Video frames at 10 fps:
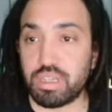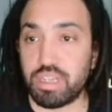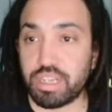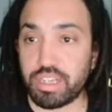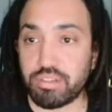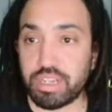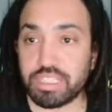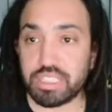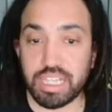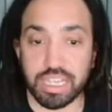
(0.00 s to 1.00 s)
Okay, great.
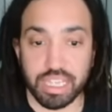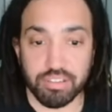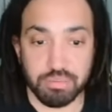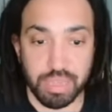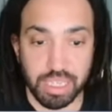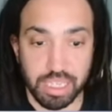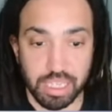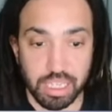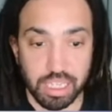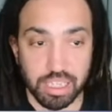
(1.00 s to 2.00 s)
So that gives me
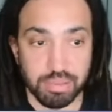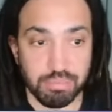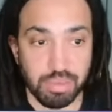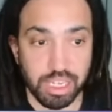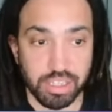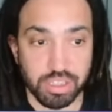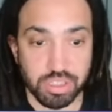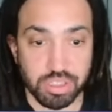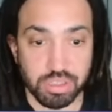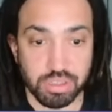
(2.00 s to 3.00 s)
that
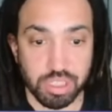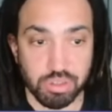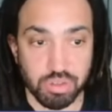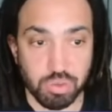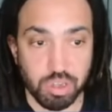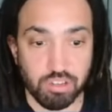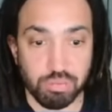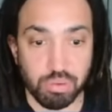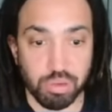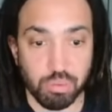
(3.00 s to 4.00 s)
minus
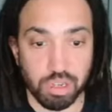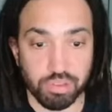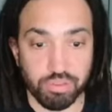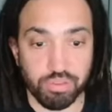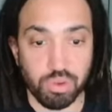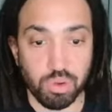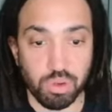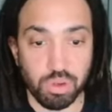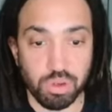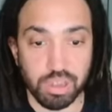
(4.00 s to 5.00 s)

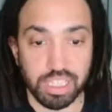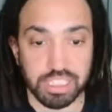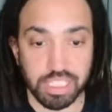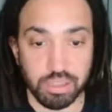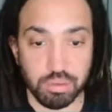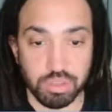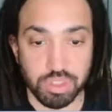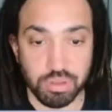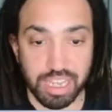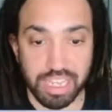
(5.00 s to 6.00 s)
12.14 is equal
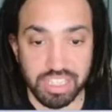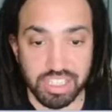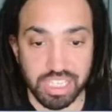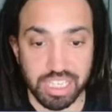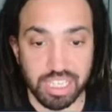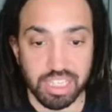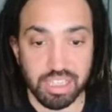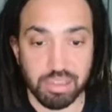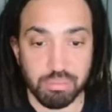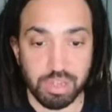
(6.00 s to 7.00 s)
to 80
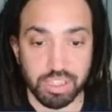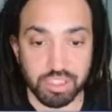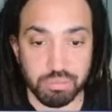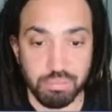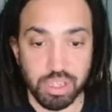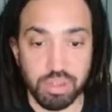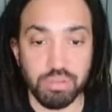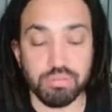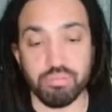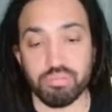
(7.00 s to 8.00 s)
minus mu.
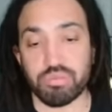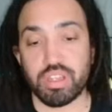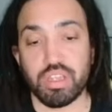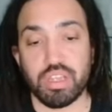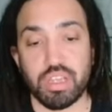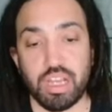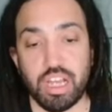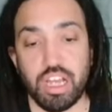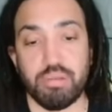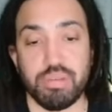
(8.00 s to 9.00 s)

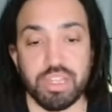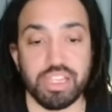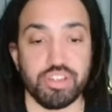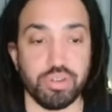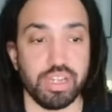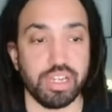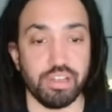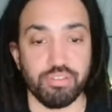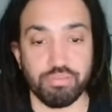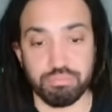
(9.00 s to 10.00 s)
And then doing a
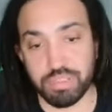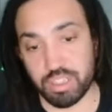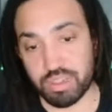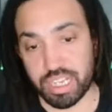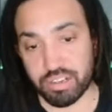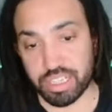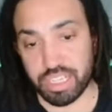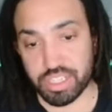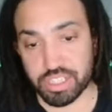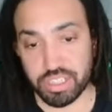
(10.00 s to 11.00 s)
little
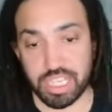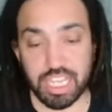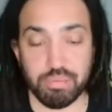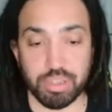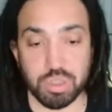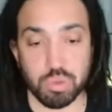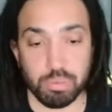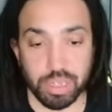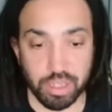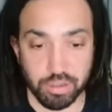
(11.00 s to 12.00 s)
calculation there by
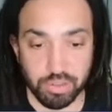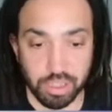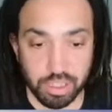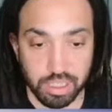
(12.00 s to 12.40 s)
swapping over.